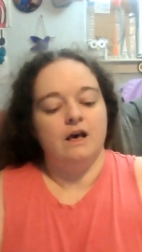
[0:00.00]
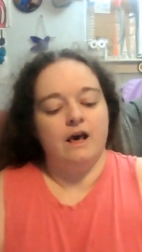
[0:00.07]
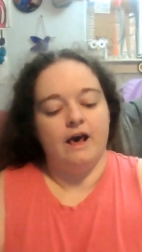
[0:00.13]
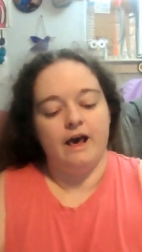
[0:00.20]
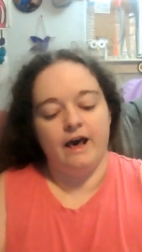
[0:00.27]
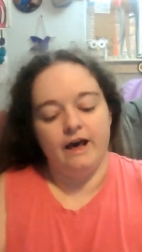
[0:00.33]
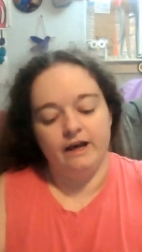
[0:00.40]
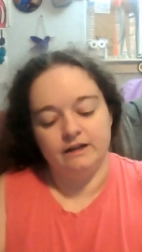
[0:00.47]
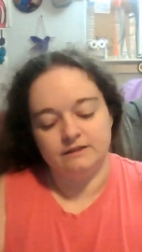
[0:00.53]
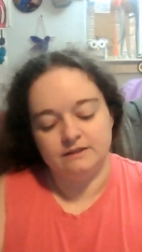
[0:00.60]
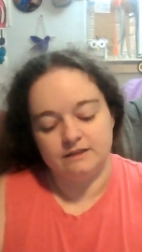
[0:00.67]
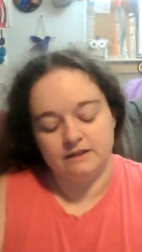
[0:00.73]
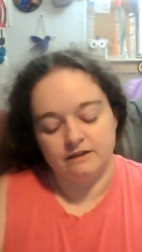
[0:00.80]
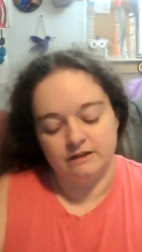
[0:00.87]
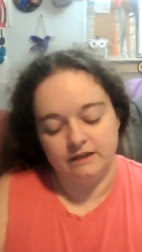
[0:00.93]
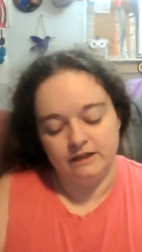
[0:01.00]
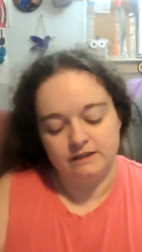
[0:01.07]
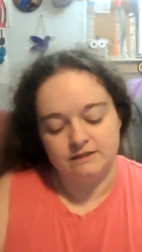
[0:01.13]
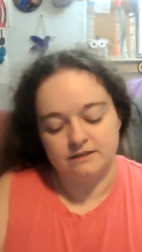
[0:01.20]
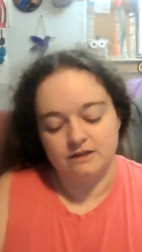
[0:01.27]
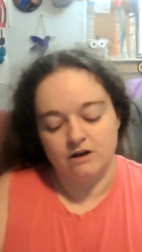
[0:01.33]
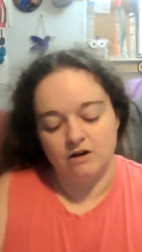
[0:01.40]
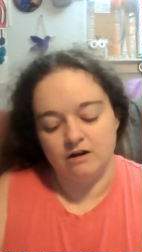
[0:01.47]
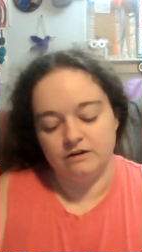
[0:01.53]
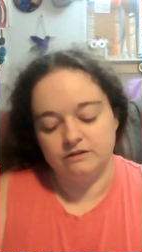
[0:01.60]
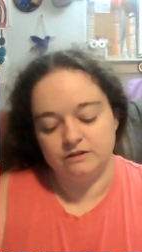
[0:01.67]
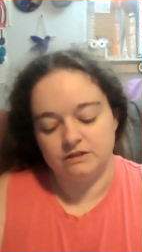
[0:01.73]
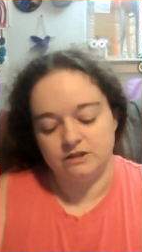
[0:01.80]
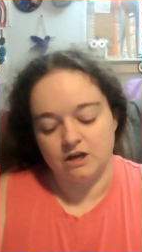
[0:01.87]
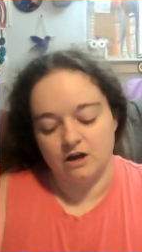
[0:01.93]
And these yarns
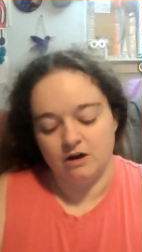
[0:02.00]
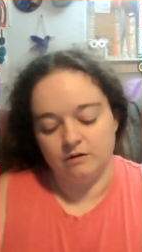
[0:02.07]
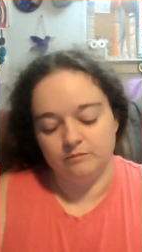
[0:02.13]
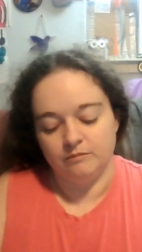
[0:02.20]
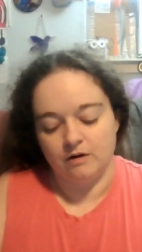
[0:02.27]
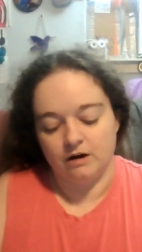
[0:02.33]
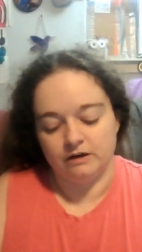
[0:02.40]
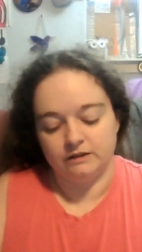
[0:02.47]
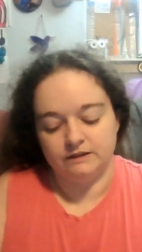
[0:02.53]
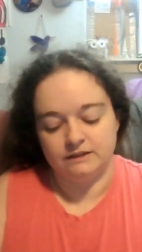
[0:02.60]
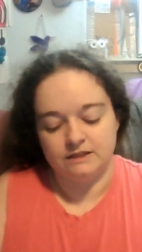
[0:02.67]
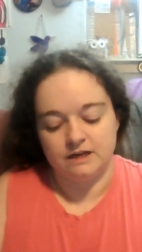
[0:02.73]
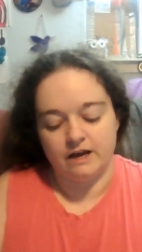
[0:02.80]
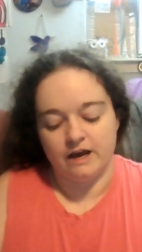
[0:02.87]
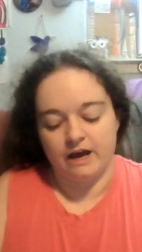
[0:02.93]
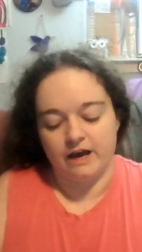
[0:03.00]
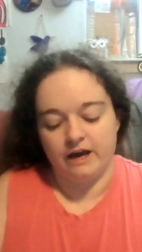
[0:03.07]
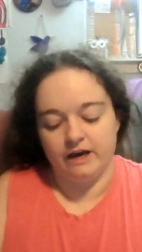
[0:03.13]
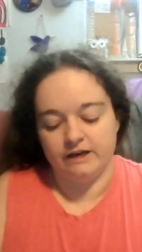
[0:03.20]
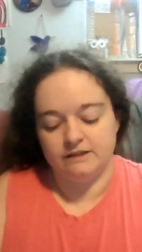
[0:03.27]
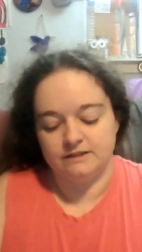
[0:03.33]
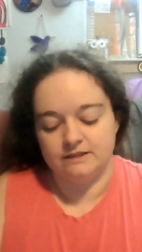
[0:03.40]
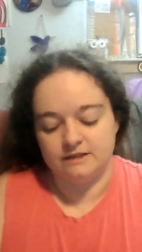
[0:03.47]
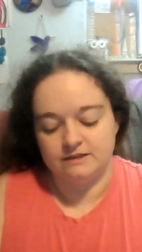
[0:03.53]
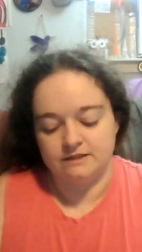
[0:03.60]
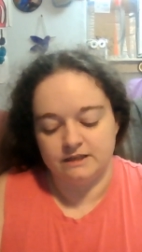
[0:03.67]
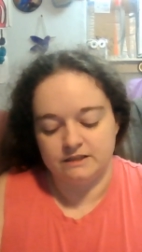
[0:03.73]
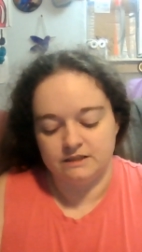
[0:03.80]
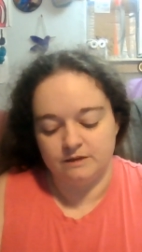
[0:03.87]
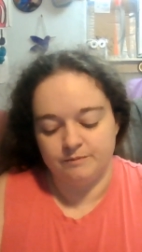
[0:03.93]
are marked as
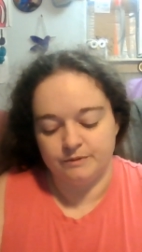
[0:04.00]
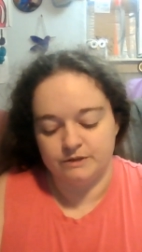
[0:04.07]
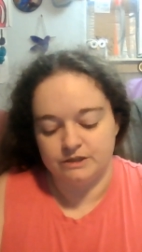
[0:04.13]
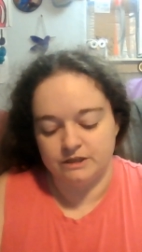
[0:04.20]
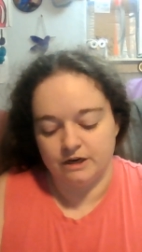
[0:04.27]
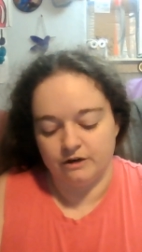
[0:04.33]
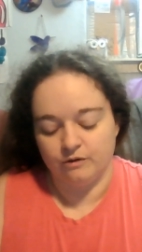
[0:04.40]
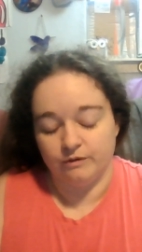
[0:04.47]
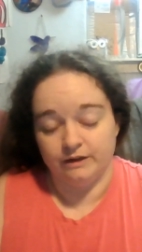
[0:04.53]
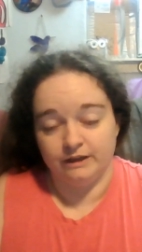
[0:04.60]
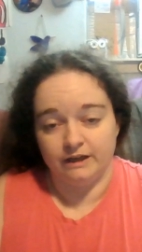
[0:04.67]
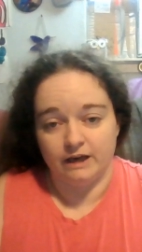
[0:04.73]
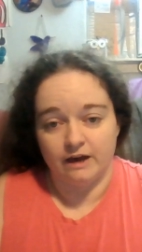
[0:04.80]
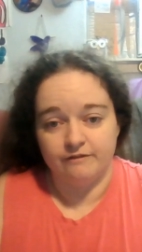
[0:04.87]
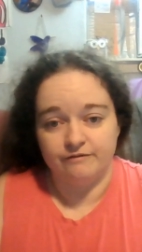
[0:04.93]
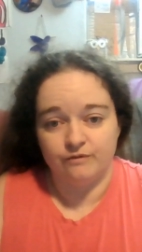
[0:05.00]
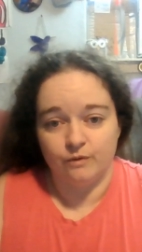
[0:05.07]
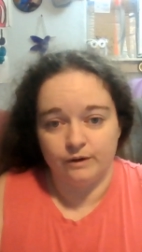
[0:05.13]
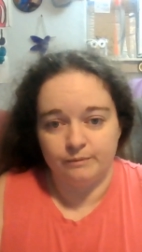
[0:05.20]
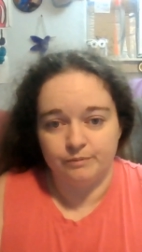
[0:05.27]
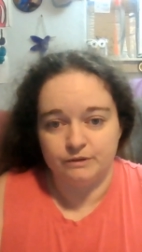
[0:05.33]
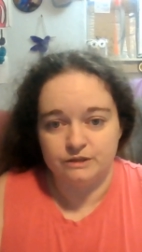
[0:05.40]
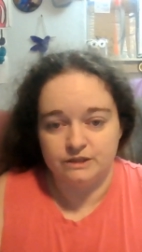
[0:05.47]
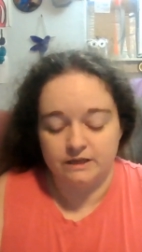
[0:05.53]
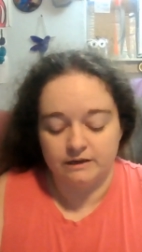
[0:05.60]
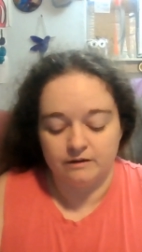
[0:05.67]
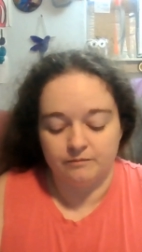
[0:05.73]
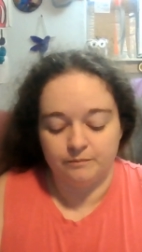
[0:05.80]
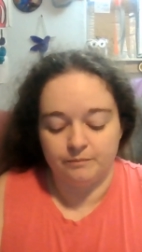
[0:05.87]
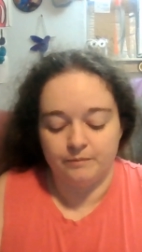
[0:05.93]
60% acrylic and 40%
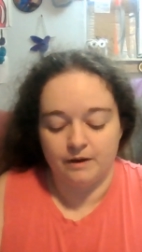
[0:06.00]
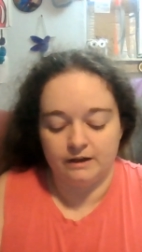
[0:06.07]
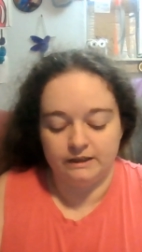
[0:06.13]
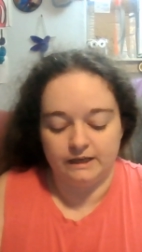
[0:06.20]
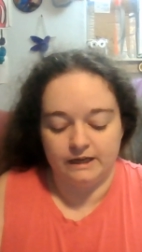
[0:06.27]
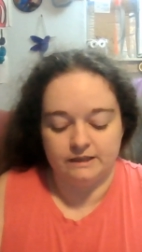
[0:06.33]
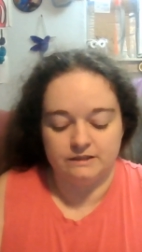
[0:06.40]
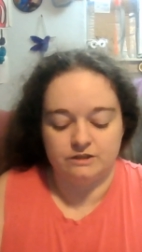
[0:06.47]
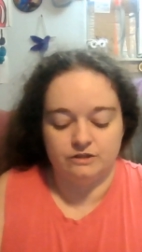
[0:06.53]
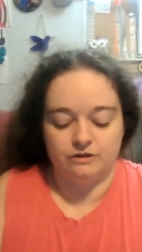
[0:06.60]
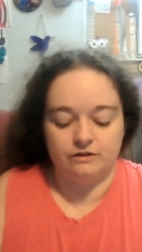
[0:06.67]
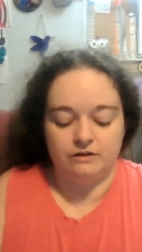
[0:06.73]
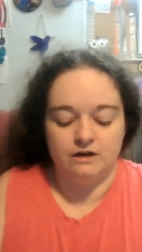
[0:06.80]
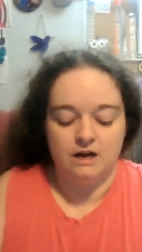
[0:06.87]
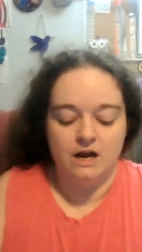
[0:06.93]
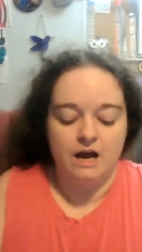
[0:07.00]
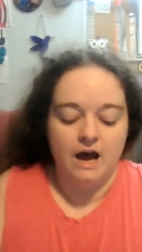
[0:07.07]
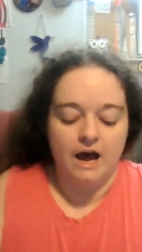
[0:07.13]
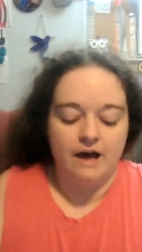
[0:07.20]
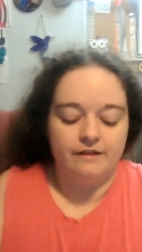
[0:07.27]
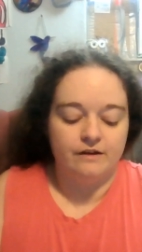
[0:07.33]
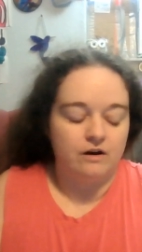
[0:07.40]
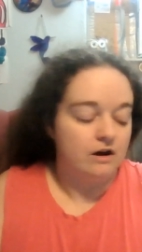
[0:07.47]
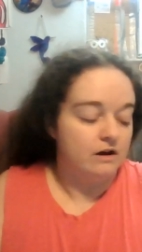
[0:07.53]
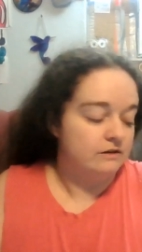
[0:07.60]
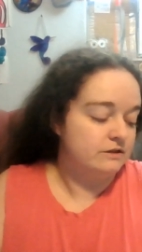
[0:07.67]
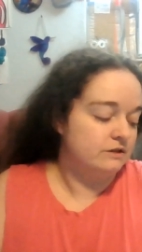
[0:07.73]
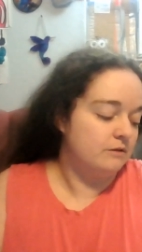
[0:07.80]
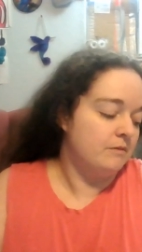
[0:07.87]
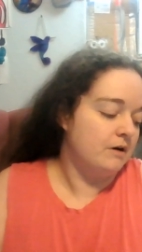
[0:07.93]
polyester. And they're also
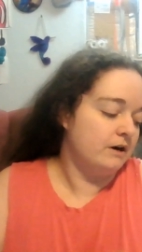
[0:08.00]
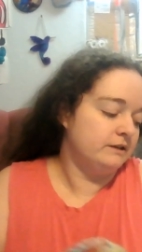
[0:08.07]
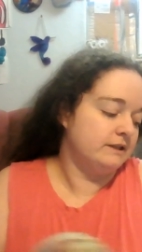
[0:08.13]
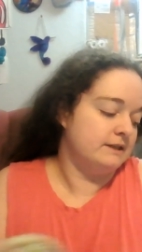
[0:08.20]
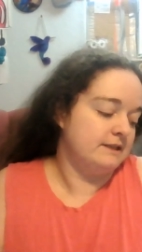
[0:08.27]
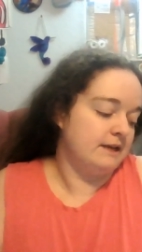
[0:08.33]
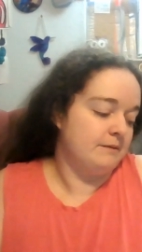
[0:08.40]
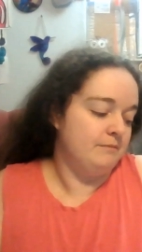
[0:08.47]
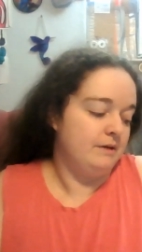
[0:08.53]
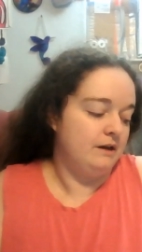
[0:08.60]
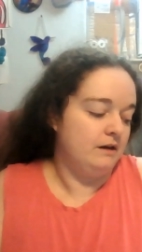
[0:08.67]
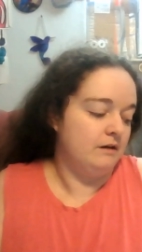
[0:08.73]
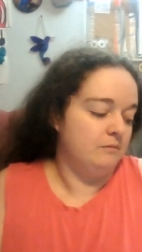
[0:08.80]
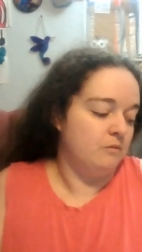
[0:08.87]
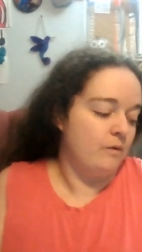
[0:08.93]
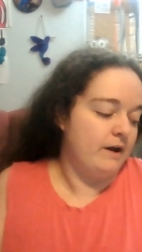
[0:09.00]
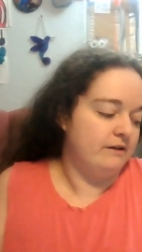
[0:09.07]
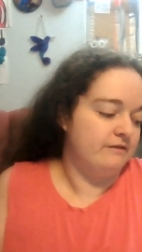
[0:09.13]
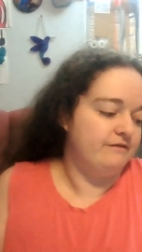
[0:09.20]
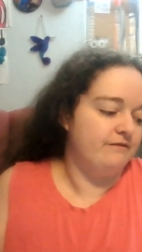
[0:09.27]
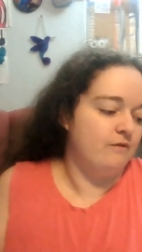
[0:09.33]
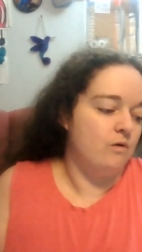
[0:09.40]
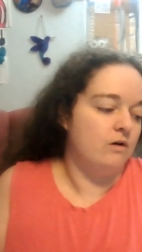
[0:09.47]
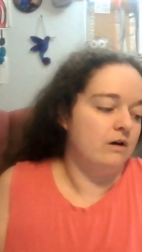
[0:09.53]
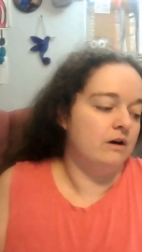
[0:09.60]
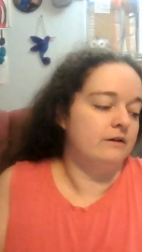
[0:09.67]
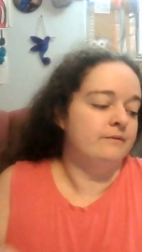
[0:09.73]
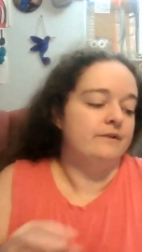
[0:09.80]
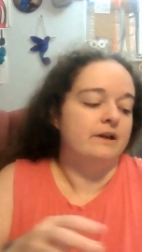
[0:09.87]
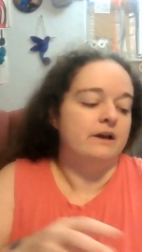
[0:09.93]
marked as a medium weight 4.
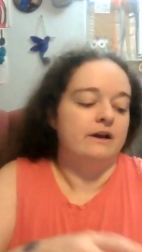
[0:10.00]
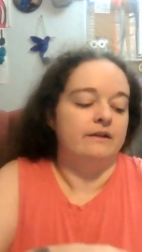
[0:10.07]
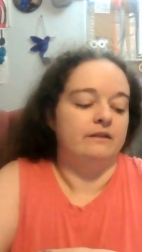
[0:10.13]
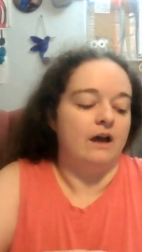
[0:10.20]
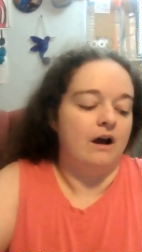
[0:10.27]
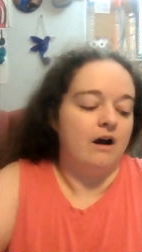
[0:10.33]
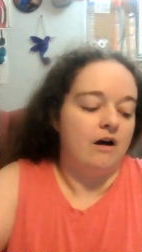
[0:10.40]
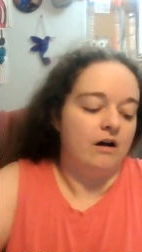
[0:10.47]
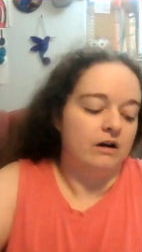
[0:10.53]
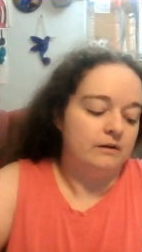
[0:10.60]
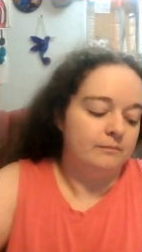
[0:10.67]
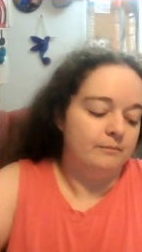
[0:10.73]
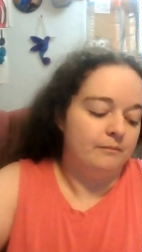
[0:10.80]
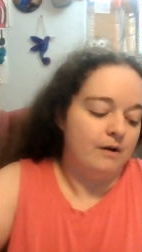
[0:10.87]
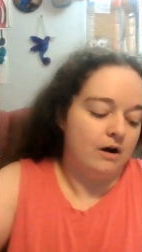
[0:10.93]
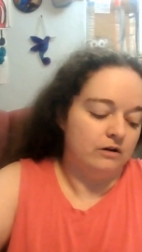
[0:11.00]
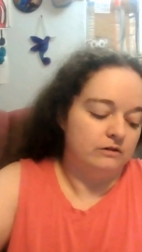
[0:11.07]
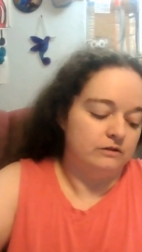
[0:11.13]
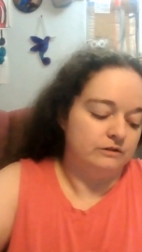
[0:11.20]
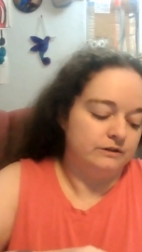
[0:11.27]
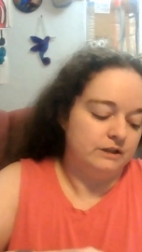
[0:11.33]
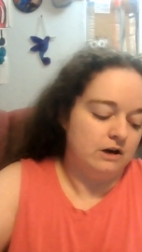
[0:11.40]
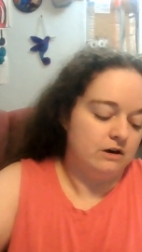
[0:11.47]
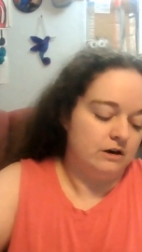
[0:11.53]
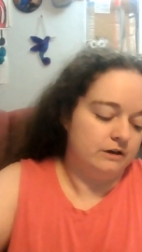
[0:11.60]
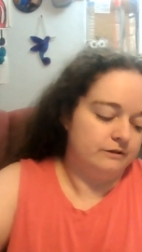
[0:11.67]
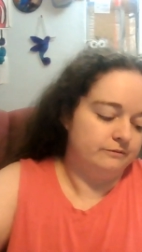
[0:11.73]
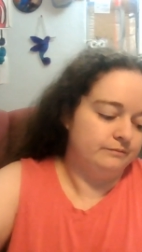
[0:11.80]
They are a marled yarn.